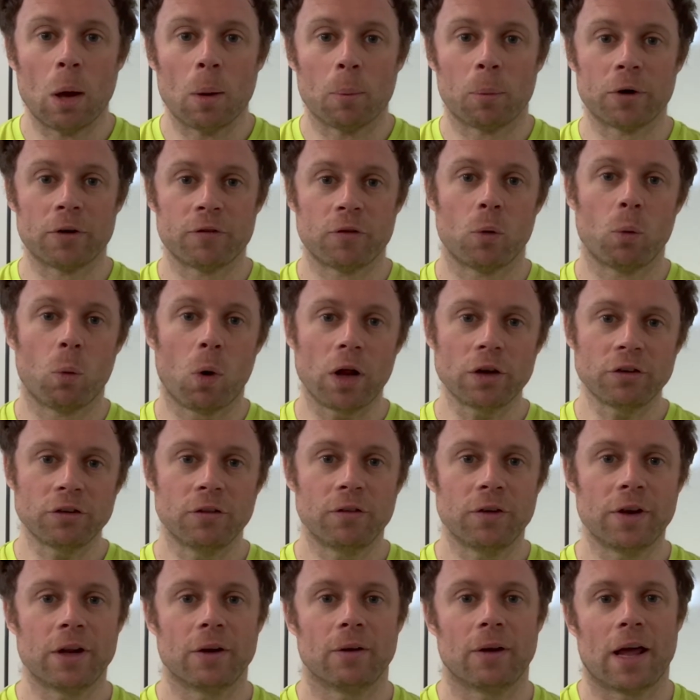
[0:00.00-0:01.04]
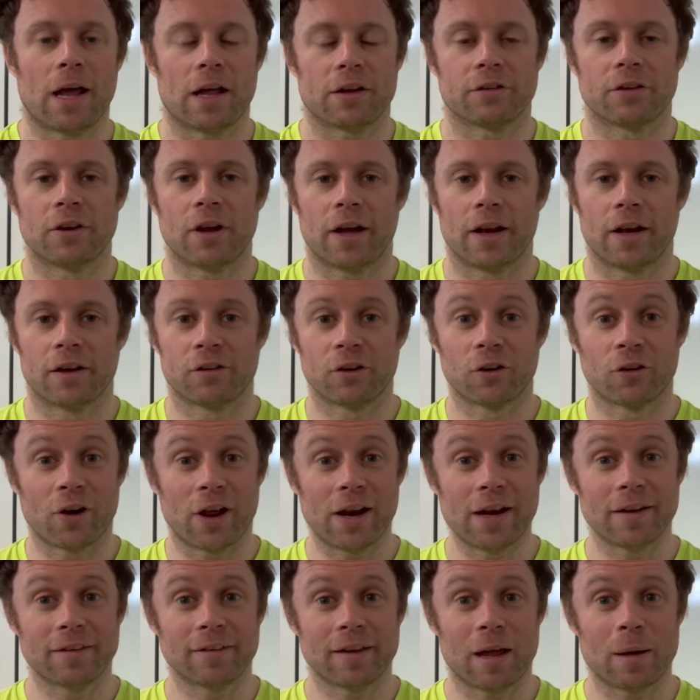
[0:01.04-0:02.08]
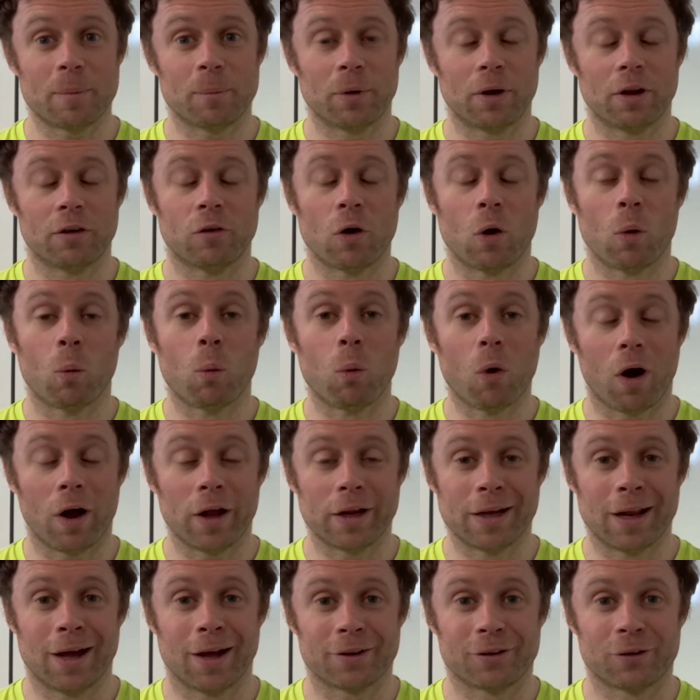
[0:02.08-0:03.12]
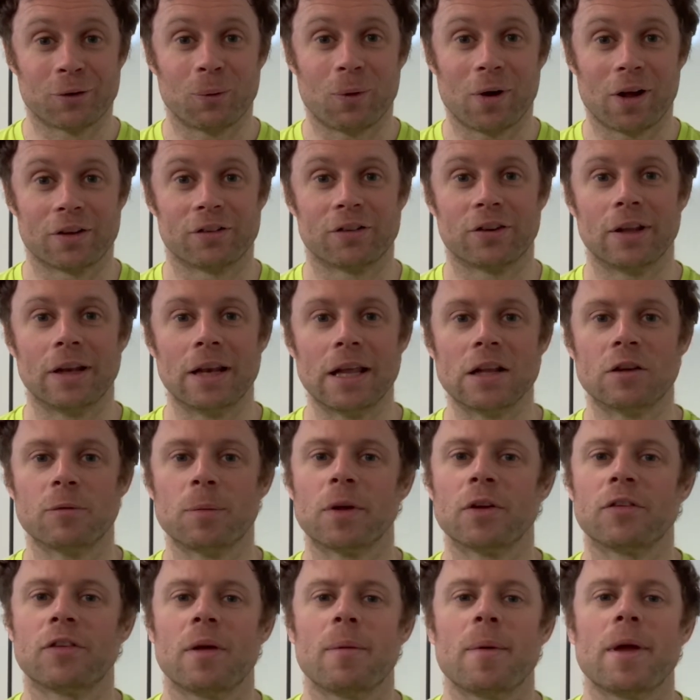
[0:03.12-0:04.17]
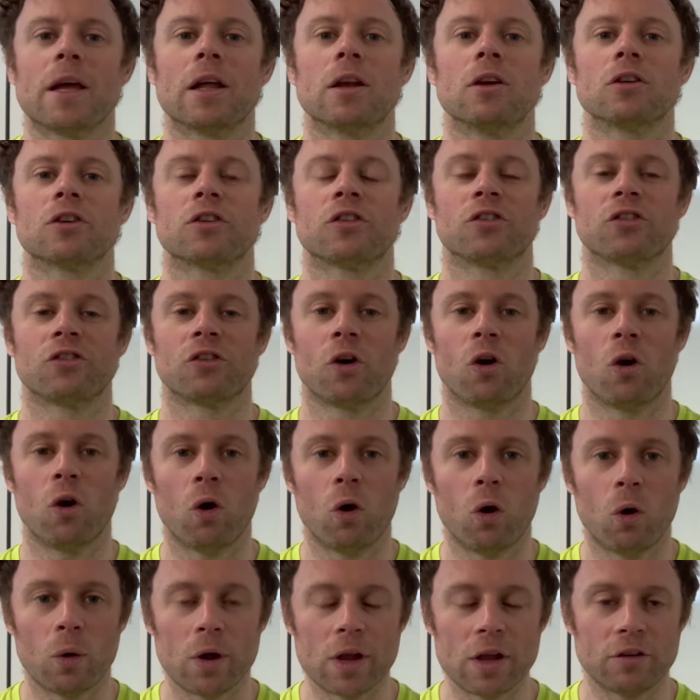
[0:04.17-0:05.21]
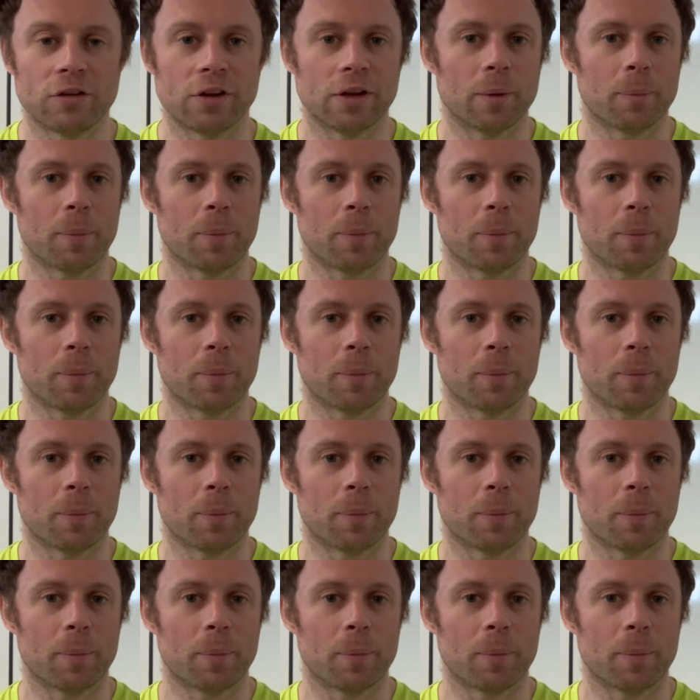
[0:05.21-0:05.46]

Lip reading: But if you watched the video last night, it's a great example of why not to watch the elites, because they make it look so easy.